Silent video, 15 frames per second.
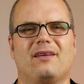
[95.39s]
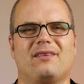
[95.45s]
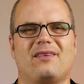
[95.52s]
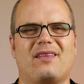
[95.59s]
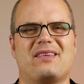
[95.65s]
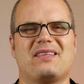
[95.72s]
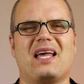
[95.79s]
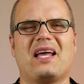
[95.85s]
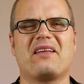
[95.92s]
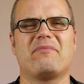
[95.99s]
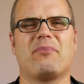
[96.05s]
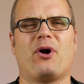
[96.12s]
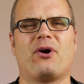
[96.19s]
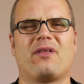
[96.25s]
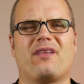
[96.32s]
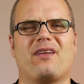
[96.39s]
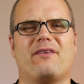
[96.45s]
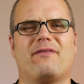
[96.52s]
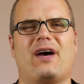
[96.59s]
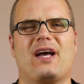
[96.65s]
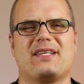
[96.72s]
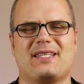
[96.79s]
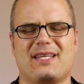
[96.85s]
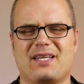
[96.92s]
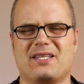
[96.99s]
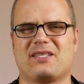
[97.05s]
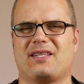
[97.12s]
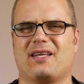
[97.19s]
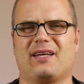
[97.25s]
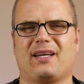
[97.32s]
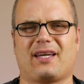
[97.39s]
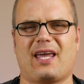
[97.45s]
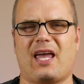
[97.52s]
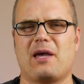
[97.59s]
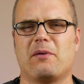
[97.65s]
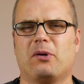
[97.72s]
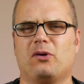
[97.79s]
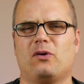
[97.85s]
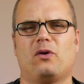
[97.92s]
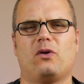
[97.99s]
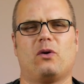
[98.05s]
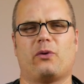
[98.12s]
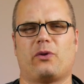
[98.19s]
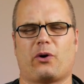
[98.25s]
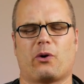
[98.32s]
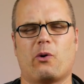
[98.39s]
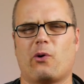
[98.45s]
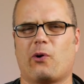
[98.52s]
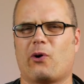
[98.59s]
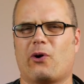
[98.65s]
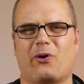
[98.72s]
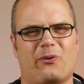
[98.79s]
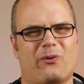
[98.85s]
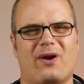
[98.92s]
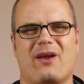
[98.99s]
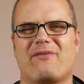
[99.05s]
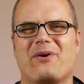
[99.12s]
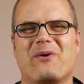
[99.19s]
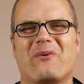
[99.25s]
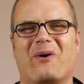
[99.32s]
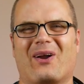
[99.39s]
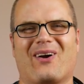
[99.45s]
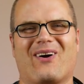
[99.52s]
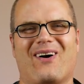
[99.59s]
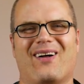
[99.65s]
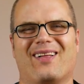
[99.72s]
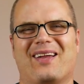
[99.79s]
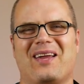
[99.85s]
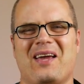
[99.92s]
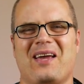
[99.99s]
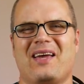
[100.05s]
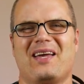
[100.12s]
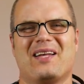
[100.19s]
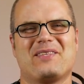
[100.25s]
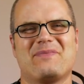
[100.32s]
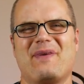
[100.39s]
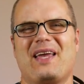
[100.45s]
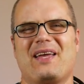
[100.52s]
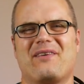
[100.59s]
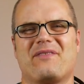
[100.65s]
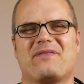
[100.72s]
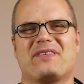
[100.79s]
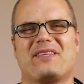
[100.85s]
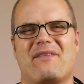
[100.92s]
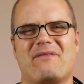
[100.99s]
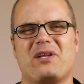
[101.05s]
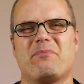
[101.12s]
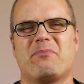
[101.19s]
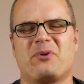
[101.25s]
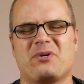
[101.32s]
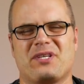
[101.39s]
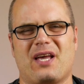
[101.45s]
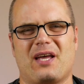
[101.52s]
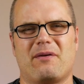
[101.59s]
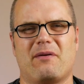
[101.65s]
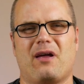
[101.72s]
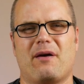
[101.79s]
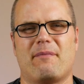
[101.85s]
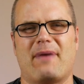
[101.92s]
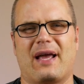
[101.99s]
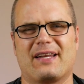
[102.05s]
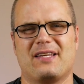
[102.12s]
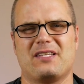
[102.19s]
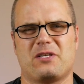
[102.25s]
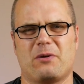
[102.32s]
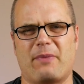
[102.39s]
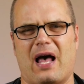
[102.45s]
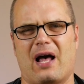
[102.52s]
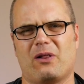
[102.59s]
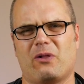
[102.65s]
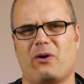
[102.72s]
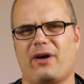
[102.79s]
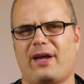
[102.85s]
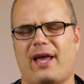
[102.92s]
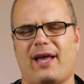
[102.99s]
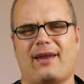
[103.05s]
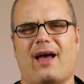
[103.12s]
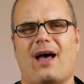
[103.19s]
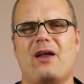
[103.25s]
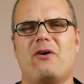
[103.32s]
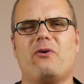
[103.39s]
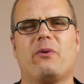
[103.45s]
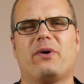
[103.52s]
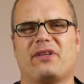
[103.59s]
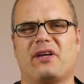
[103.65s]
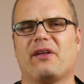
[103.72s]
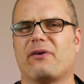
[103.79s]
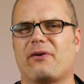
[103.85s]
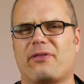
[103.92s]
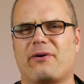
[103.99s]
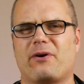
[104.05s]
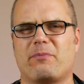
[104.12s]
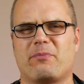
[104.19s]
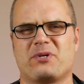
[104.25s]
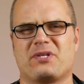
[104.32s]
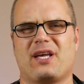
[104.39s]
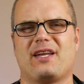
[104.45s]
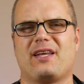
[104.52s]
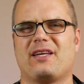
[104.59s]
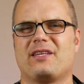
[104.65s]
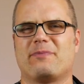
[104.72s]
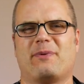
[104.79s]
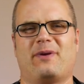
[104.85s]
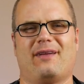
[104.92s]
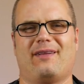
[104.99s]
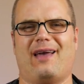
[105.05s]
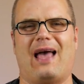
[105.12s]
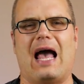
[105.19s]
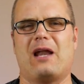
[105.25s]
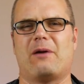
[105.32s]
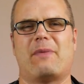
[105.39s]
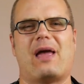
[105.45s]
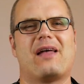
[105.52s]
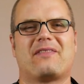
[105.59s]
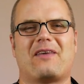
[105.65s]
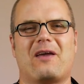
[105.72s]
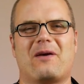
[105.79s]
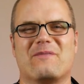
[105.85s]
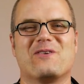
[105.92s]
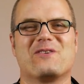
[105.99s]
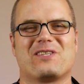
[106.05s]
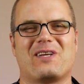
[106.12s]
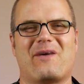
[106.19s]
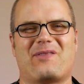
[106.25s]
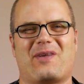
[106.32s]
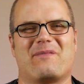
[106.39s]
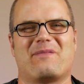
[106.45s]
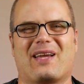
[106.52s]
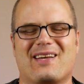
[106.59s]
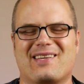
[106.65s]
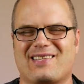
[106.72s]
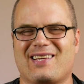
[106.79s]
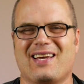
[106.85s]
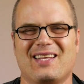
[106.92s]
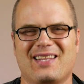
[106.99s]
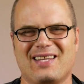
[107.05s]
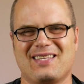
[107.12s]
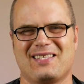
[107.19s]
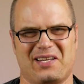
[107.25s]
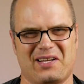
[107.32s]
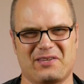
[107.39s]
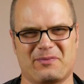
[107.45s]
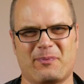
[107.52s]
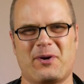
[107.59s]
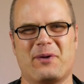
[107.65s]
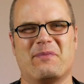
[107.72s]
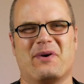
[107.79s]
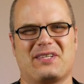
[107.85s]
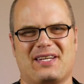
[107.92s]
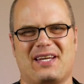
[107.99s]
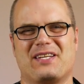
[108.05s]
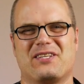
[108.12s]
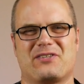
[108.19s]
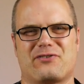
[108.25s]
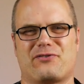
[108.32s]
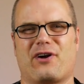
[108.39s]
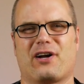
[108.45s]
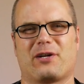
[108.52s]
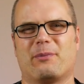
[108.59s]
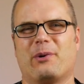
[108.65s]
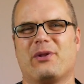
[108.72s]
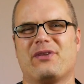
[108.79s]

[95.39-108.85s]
So the second part of the device is the cable or the cord or whatever you want to call it. It's made of 70% uh, magnesium alloy and I don't know what the other 30% is, uh, adamantium or something because this thing is pretty much indestructible.